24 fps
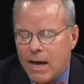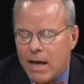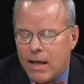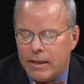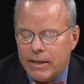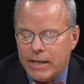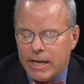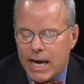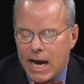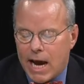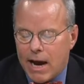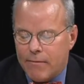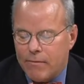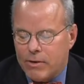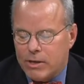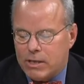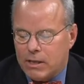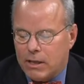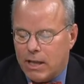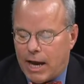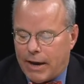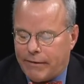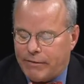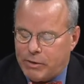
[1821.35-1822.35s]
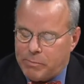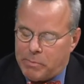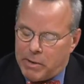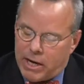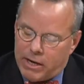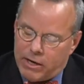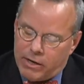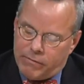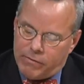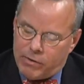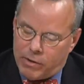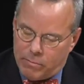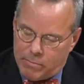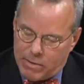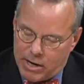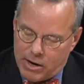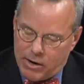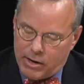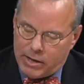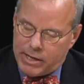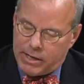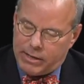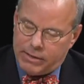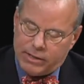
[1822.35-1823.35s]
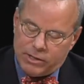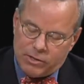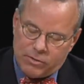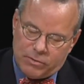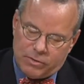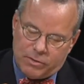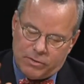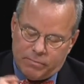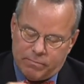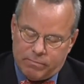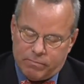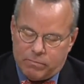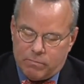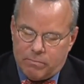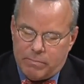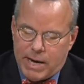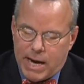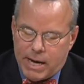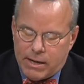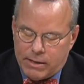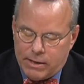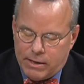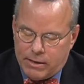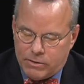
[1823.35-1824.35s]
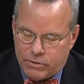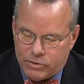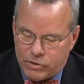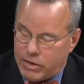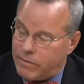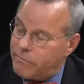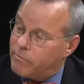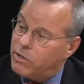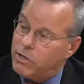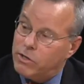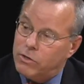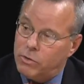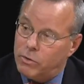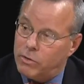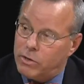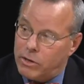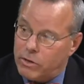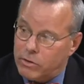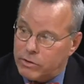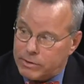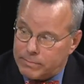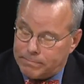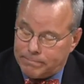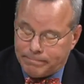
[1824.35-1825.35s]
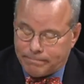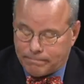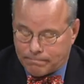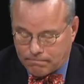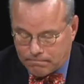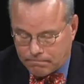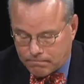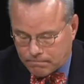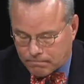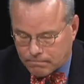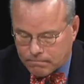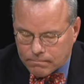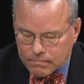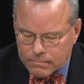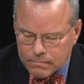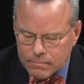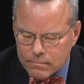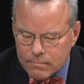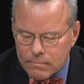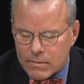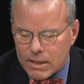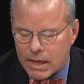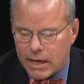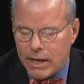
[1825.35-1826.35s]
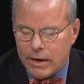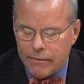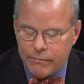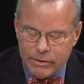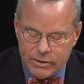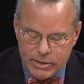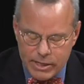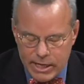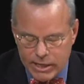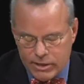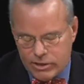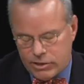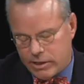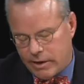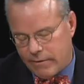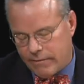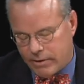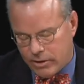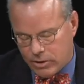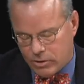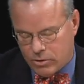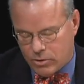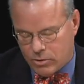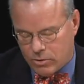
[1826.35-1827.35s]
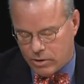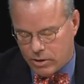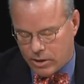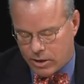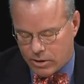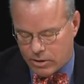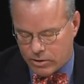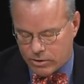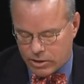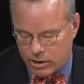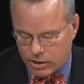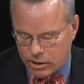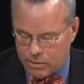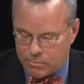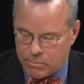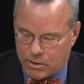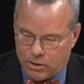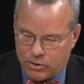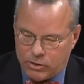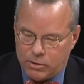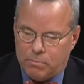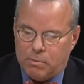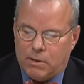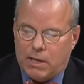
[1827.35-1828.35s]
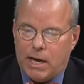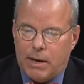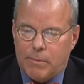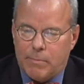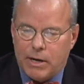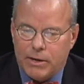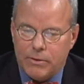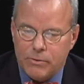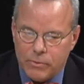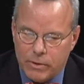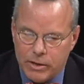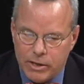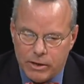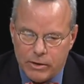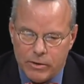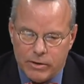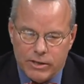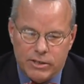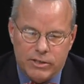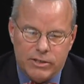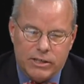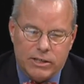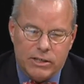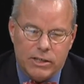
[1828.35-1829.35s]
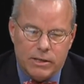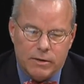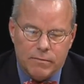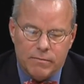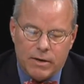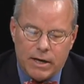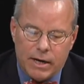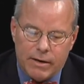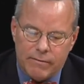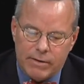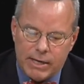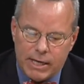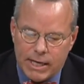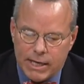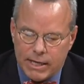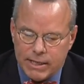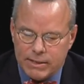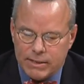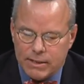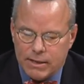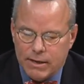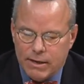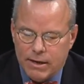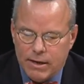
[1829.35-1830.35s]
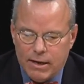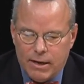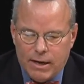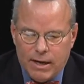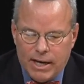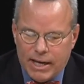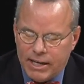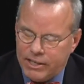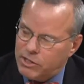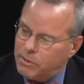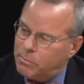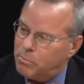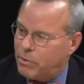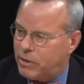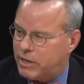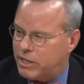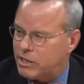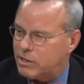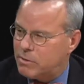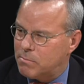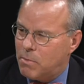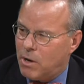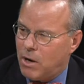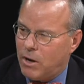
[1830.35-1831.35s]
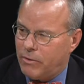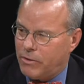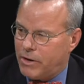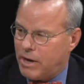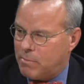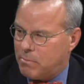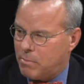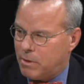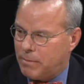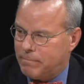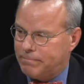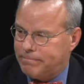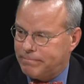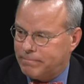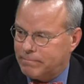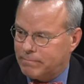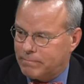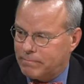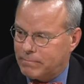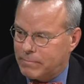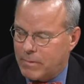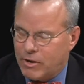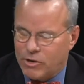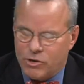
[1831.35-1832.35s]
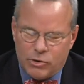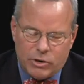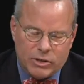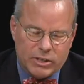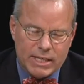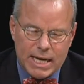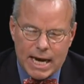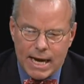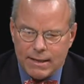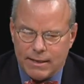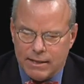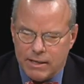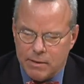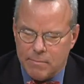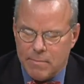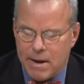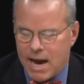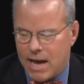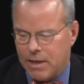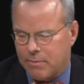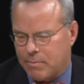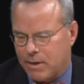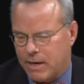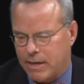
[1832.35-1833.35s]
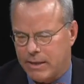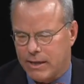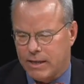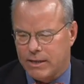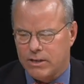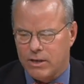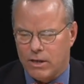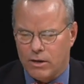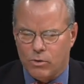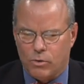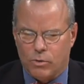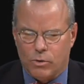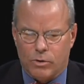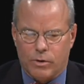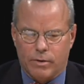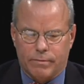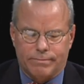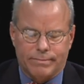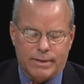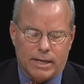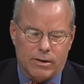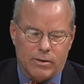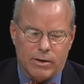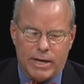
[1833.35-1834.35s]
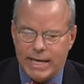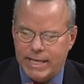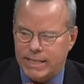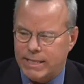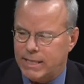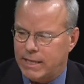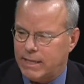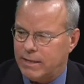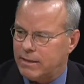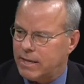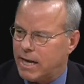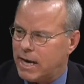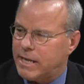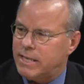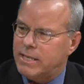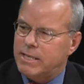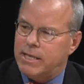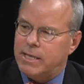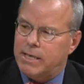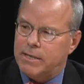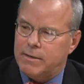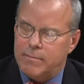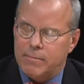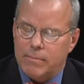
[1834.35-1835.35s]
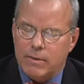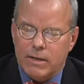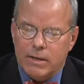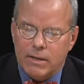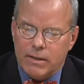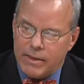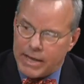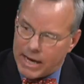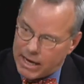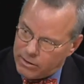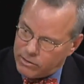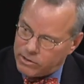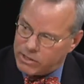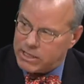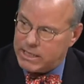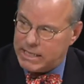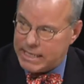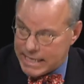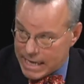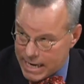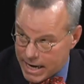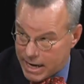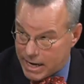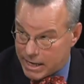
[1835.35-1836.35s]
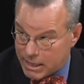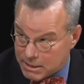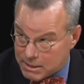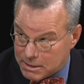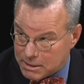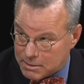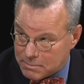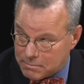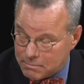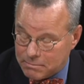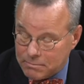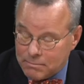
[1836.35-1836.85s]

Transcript: the average lifespan of an American, this was back then, is 72 years. And if you take 72 years and you multiply by 365 days, it's a pretty small number. I'm not sure exactly the math, but I think it's on order of, I don't know, 18, 19,000 days.